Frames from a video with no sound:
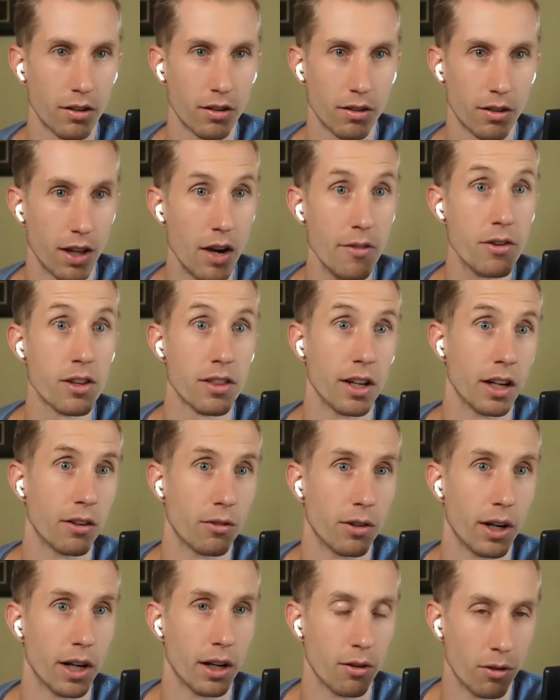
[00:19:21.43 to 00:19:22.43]
everything
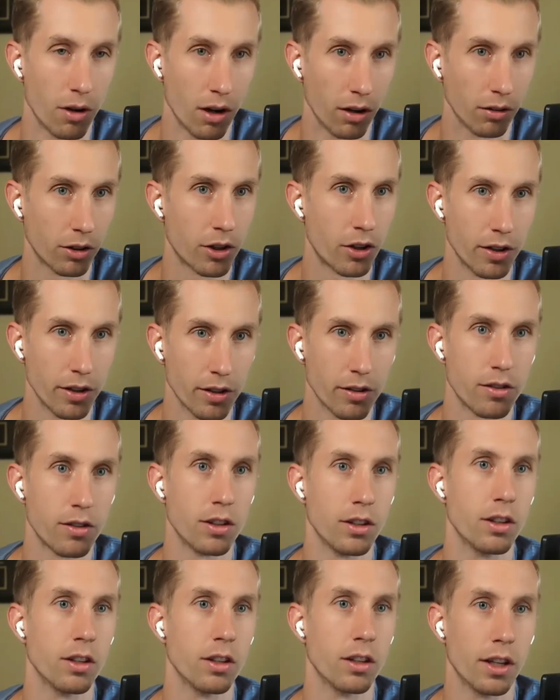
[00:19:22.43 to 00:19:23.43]
right around
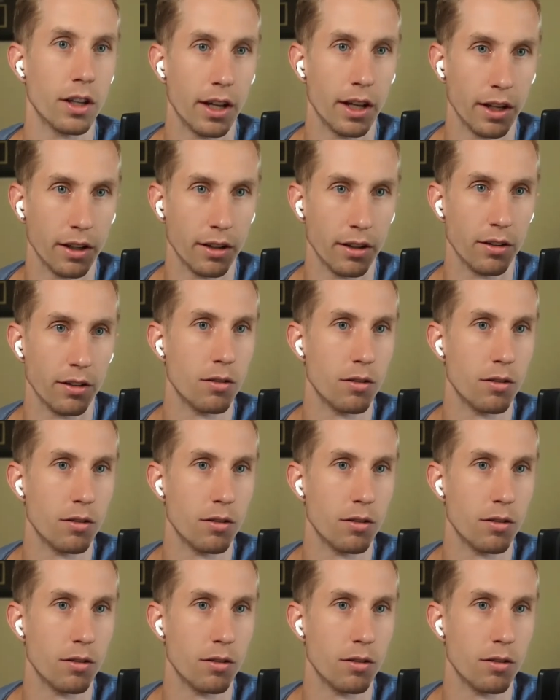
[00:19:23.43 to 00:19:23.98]
currency and